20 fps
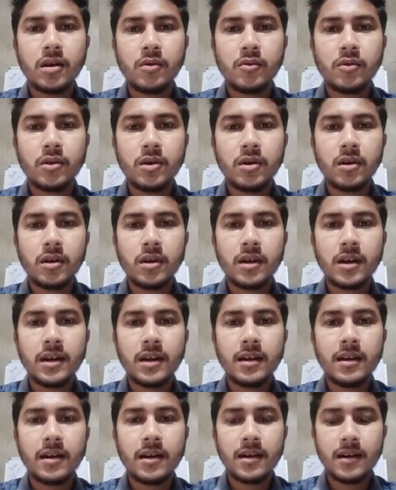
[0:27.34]
we
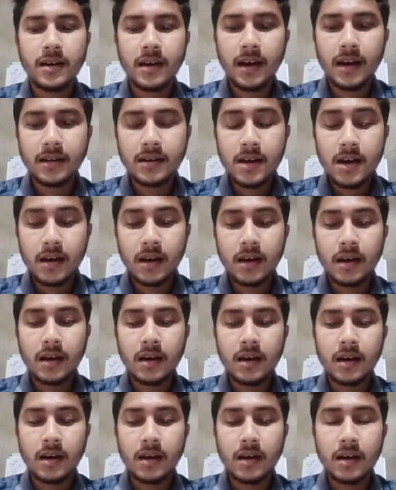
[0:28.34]
already learned that
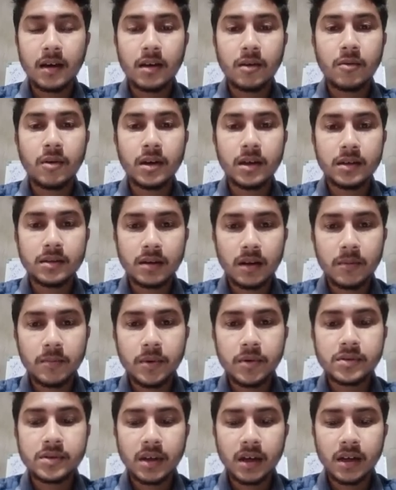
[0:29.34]
what is
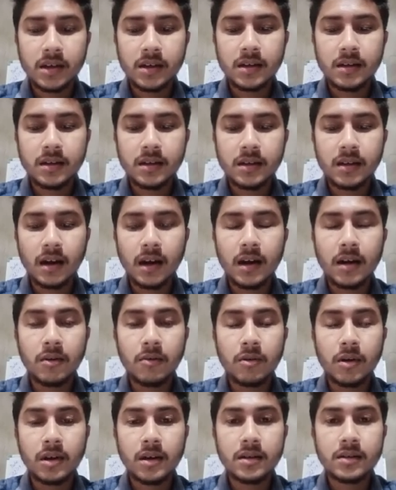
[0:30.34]
IPO cycle,
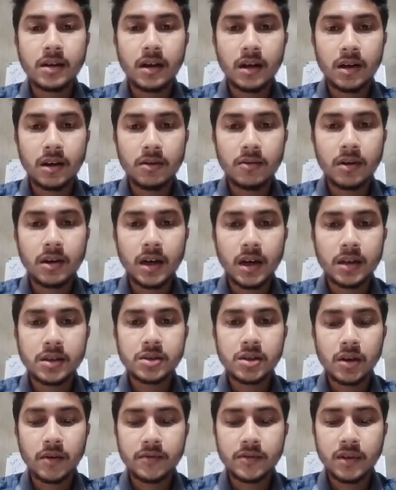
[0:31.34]
what is hardware and
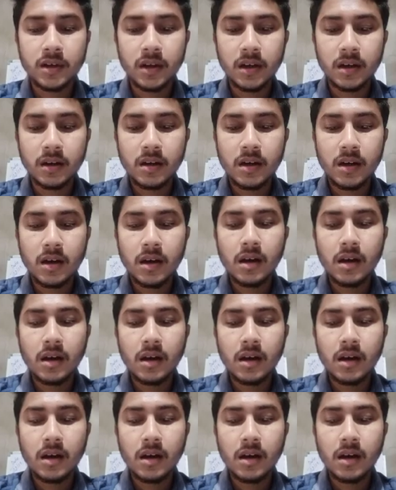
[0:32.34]
software,